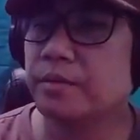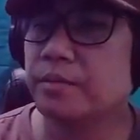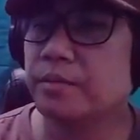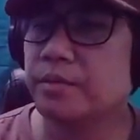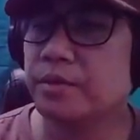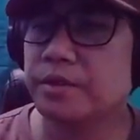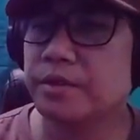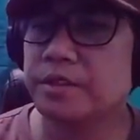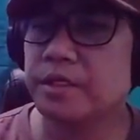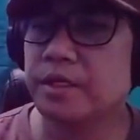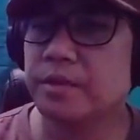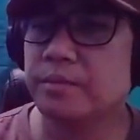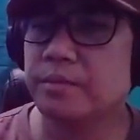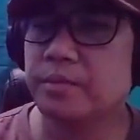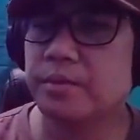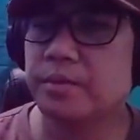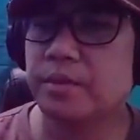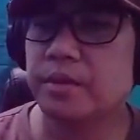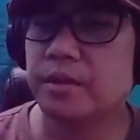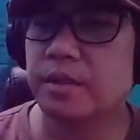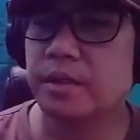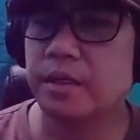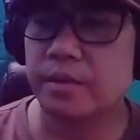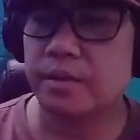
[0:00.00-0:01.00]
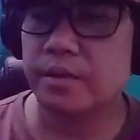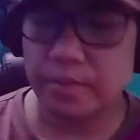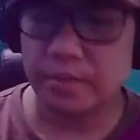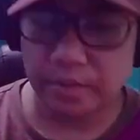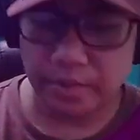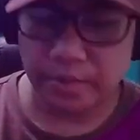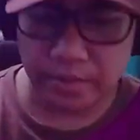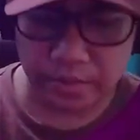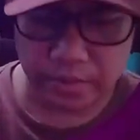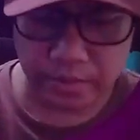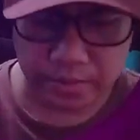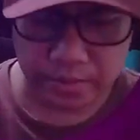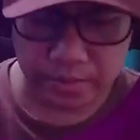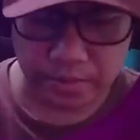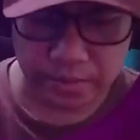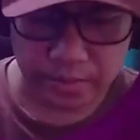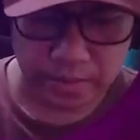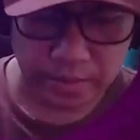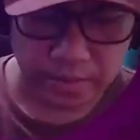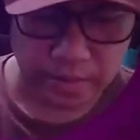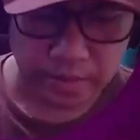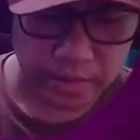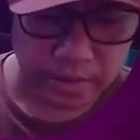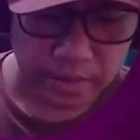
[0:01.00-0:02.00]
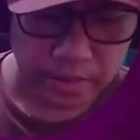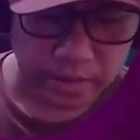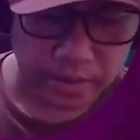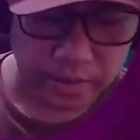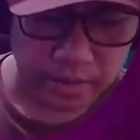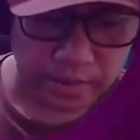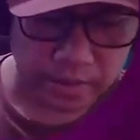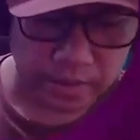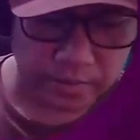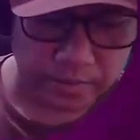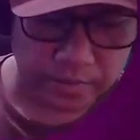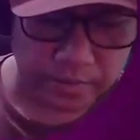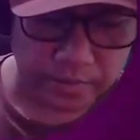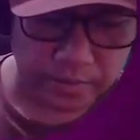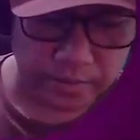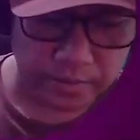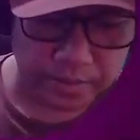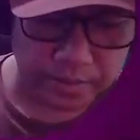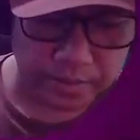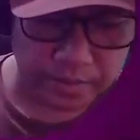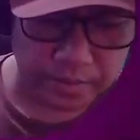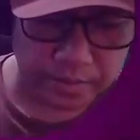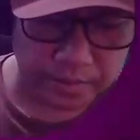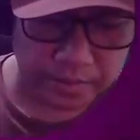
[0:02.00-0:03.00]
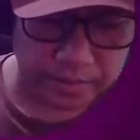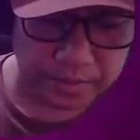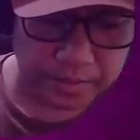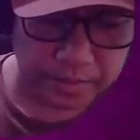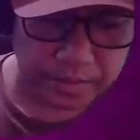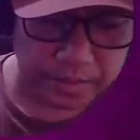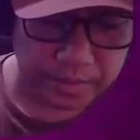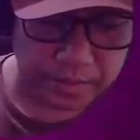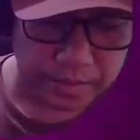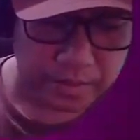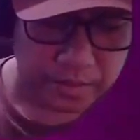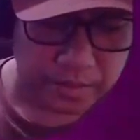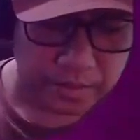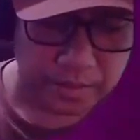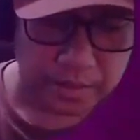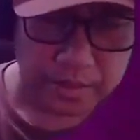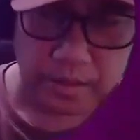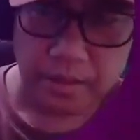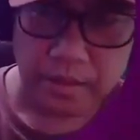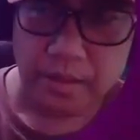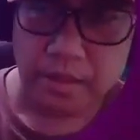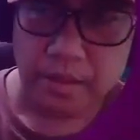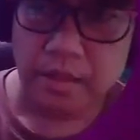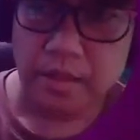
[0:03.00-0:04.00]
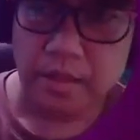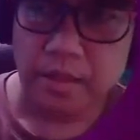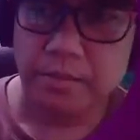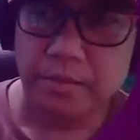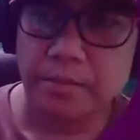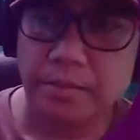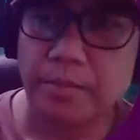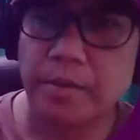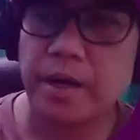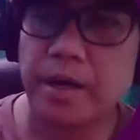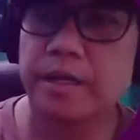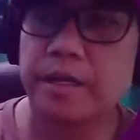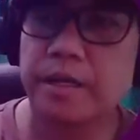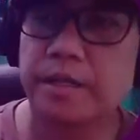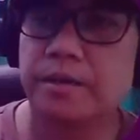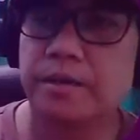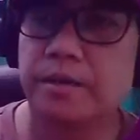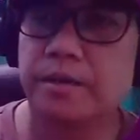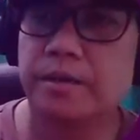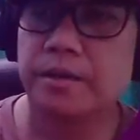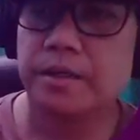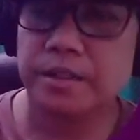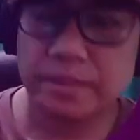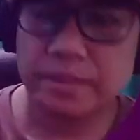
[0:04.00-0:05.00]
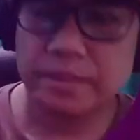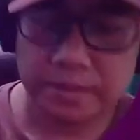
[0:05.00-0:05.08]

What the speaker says: For example, I will go and put a Python